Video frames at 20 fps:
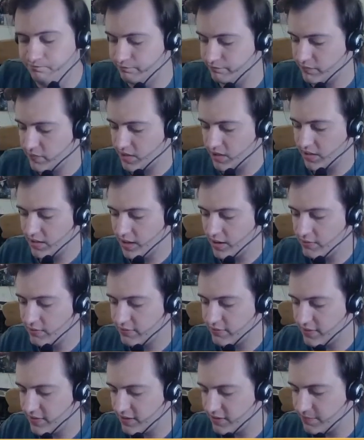loads
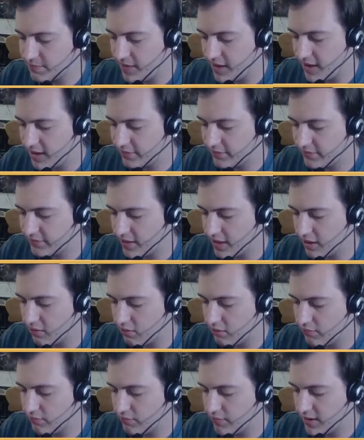of these parts are a
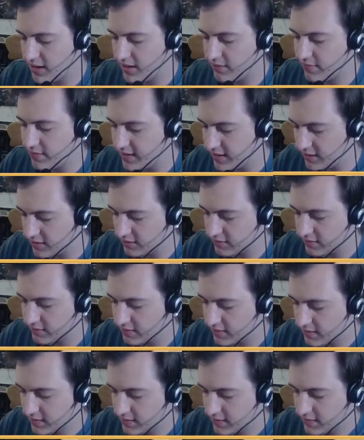really, really good
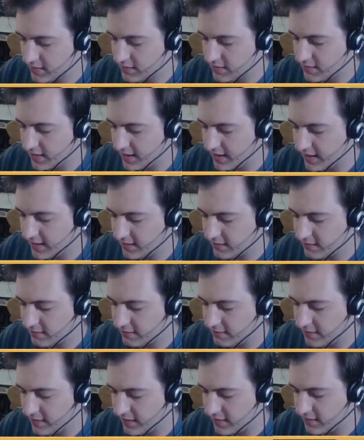tight
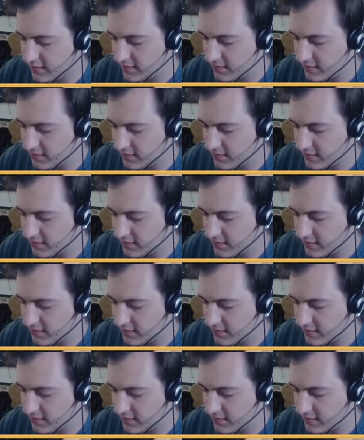fit.